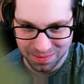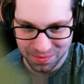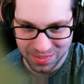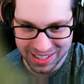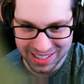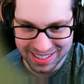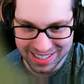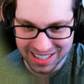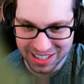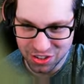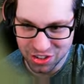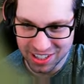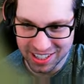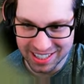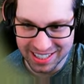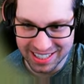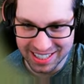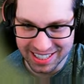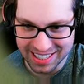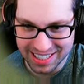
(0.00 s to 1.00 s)
The attention to
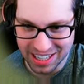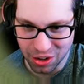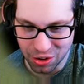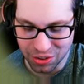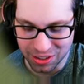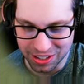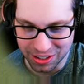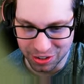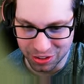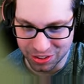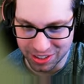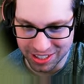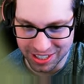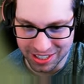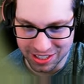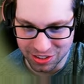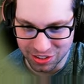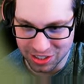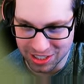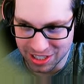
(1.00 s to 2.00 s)
detail here
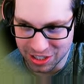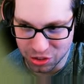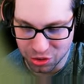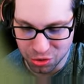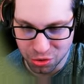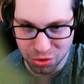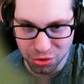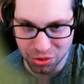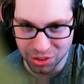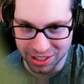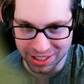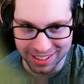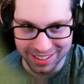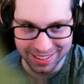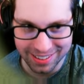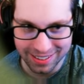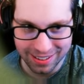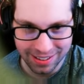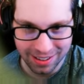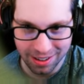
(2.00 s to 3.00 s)
is is
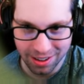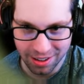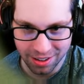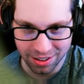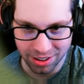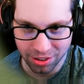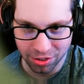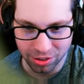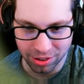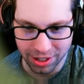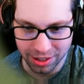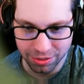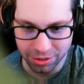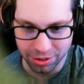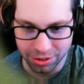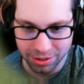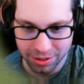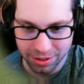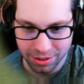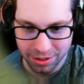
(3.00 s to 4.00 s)
truly on another
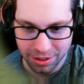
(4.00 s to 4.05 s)
level.